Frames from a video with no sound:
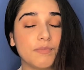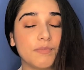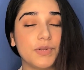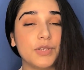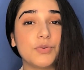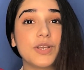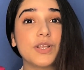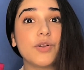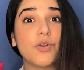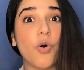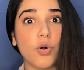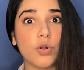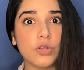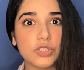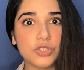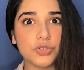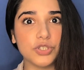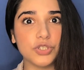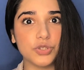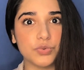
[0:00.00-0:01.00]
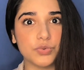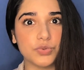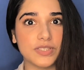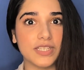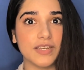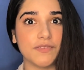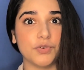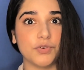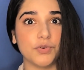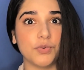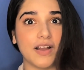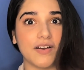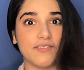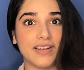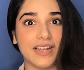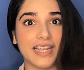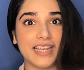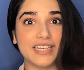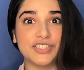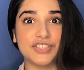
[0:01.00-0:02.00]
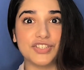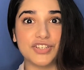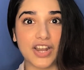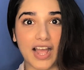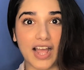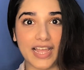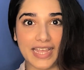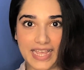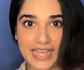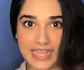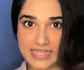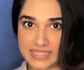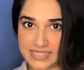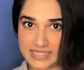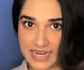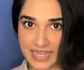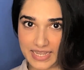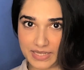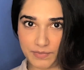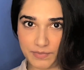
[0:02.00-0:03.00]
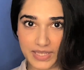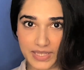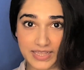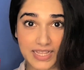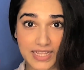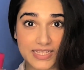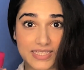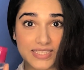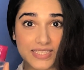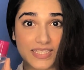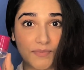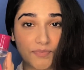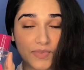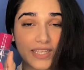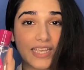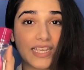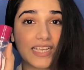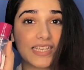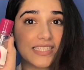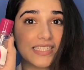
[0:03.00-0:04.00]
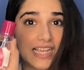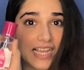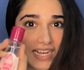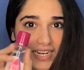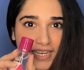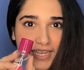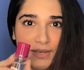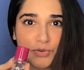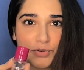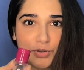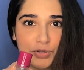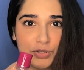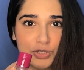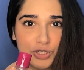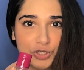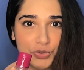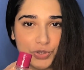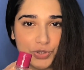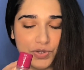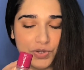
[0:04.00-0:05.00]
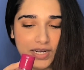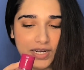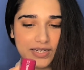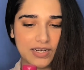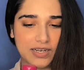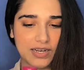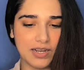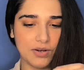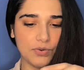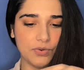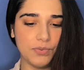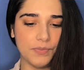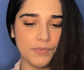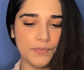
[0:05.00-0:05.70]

But you can also use it if you have like dry ends like me, and that's something exactly I'm going to show you right now.